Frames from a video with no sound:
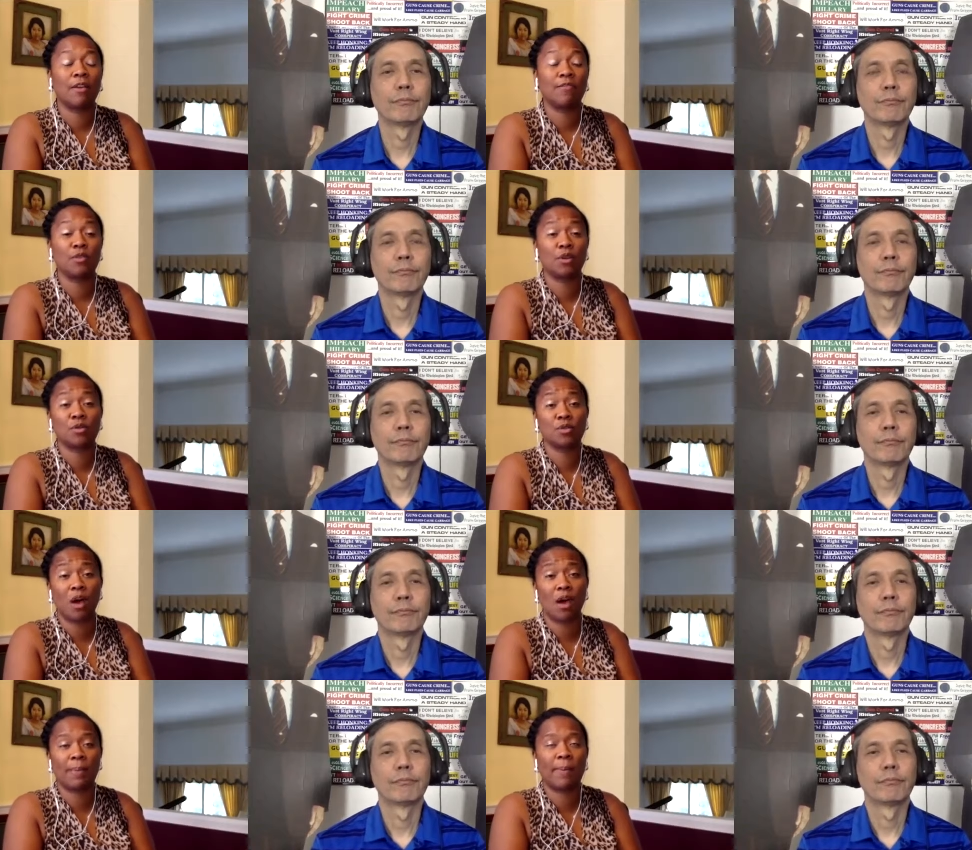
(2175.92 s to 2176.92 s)
Speaker 1: If you don't
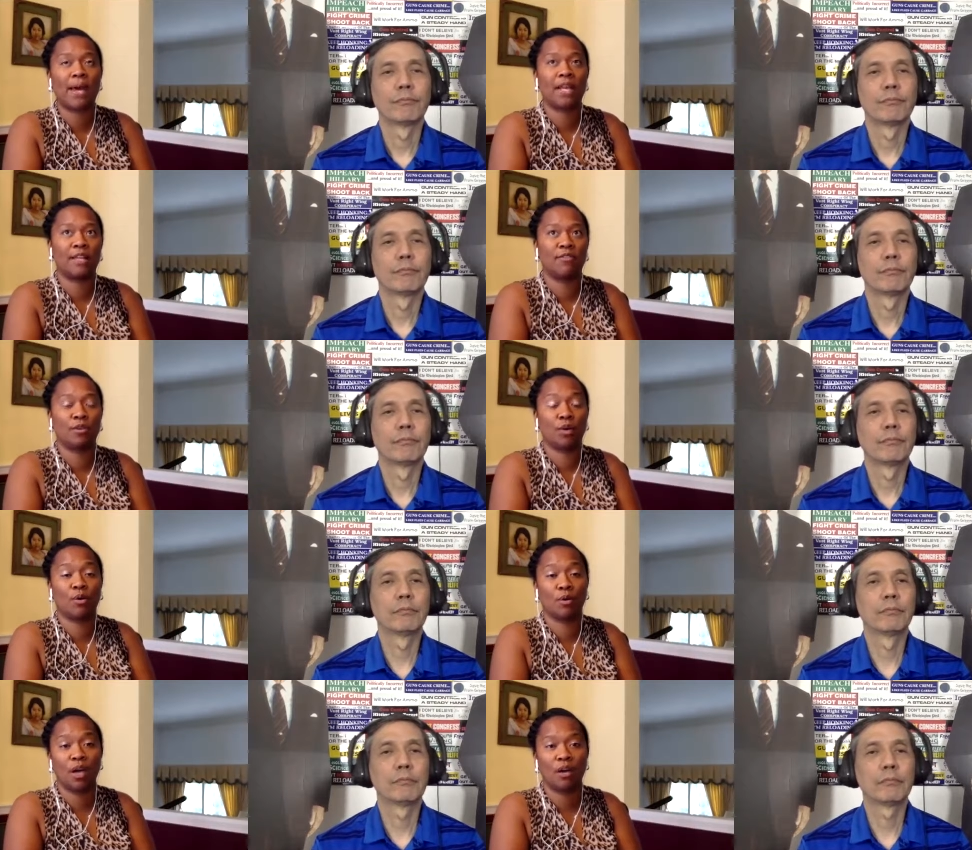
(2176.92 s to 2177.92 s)
talk about it, if you
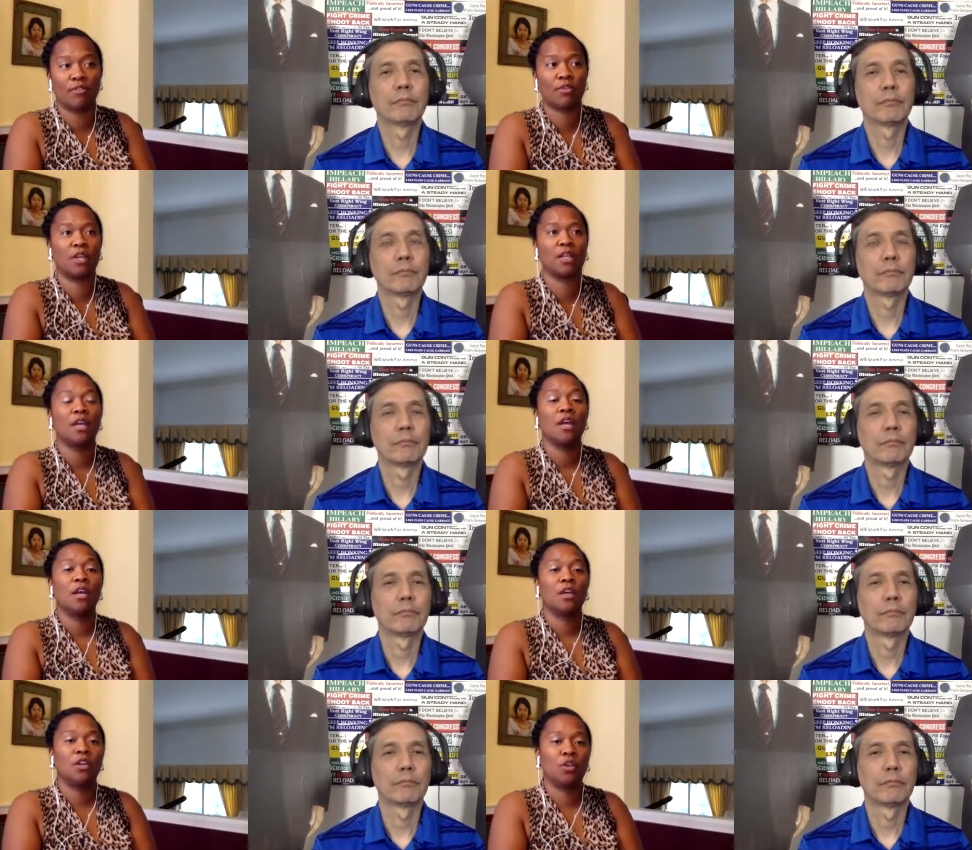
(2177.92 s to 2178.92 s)
don't cover it,
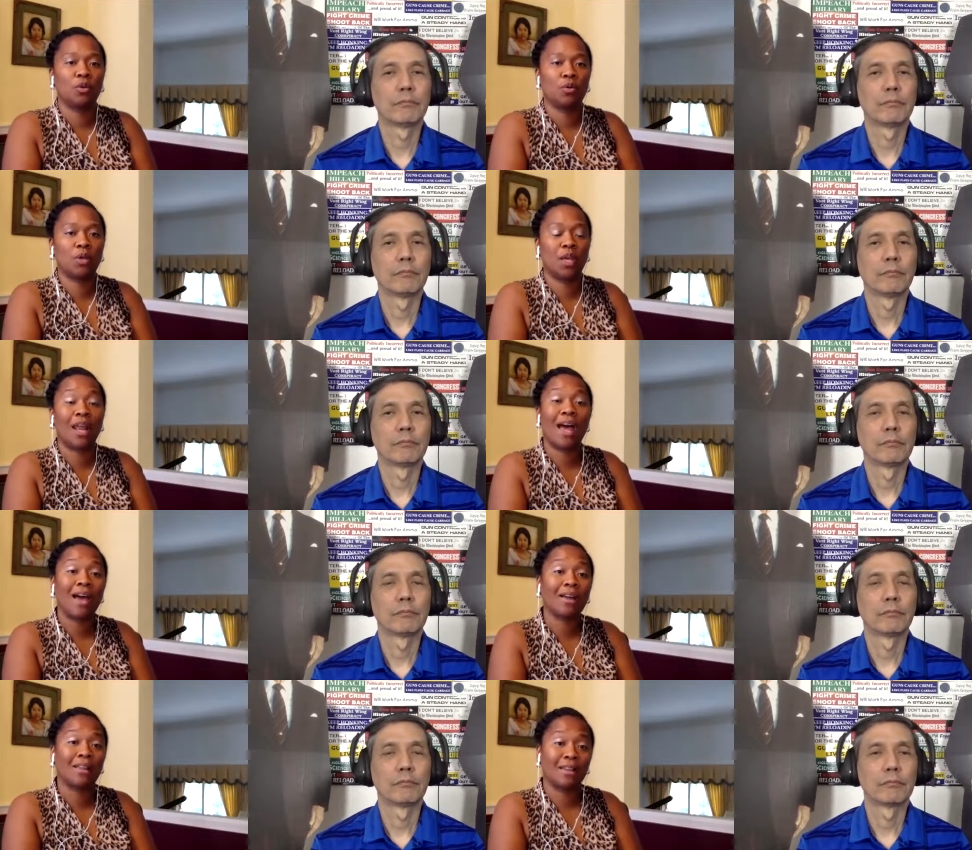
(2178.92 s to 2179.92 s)
you can
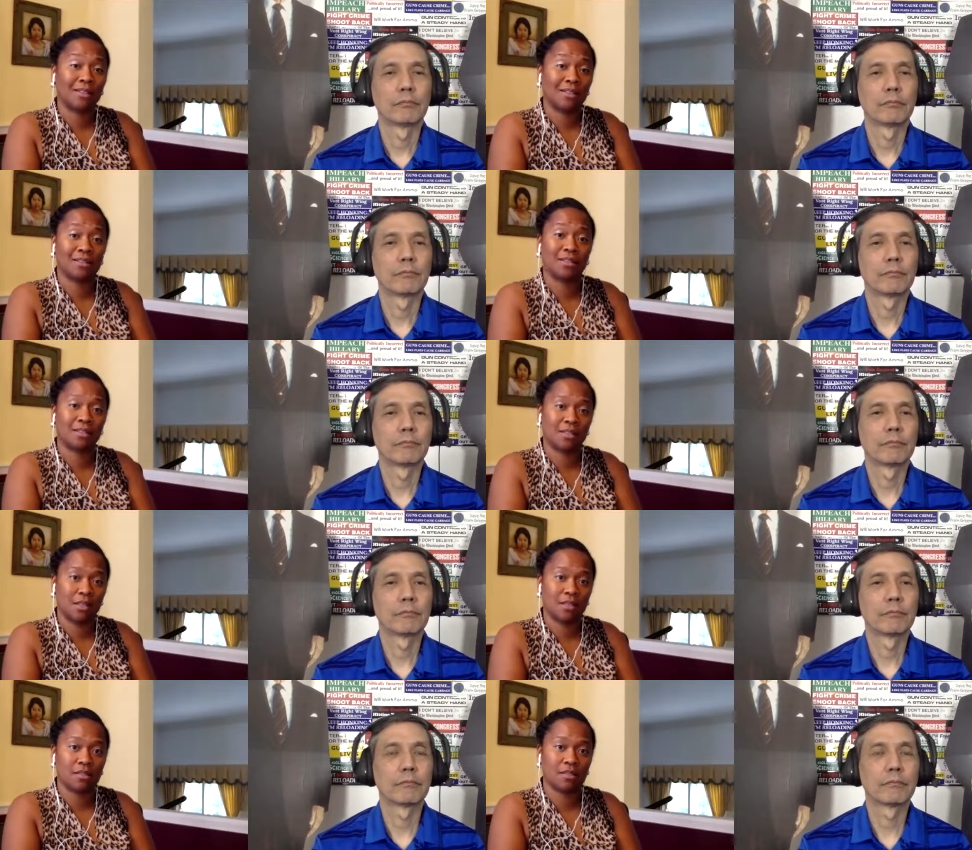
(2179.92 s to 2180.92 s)
act like it doesn't
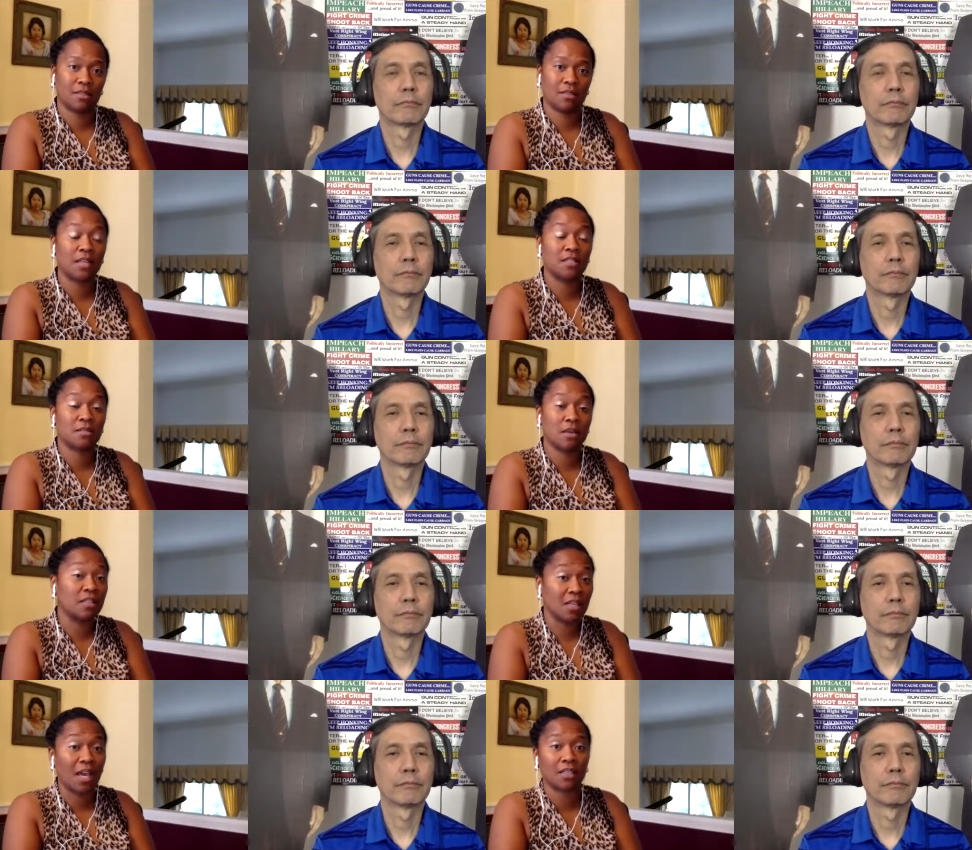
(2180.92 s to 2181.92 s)
exist. That's a
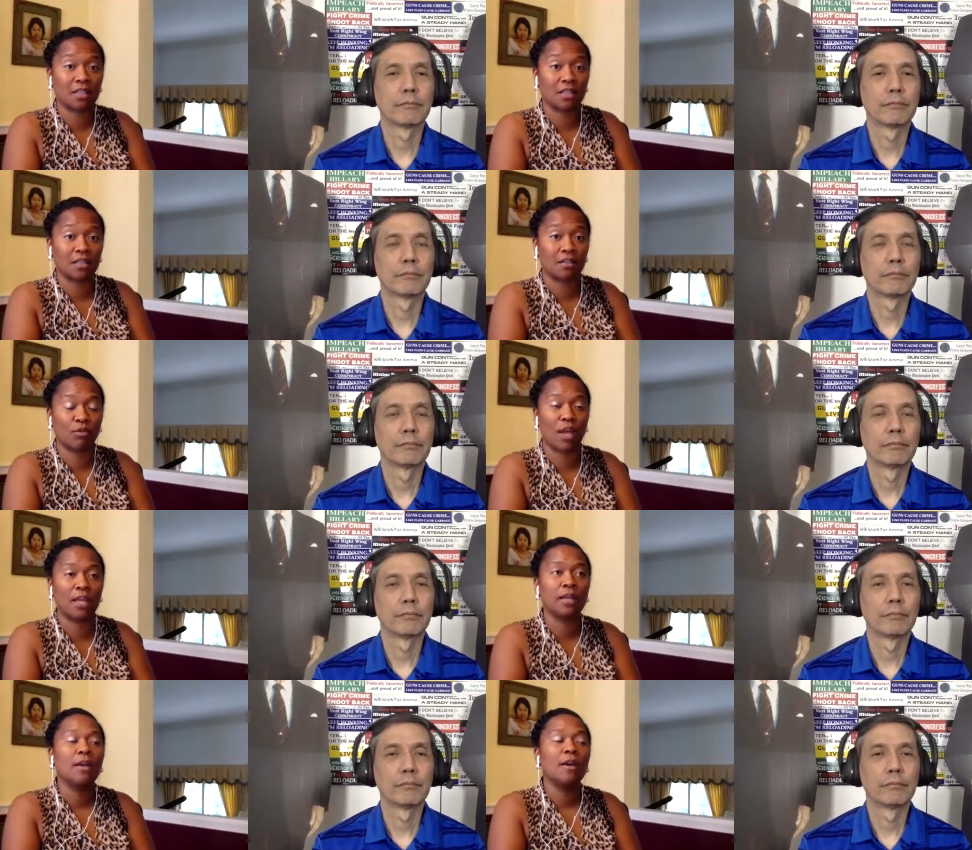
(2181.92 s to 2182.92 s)
tactic, right?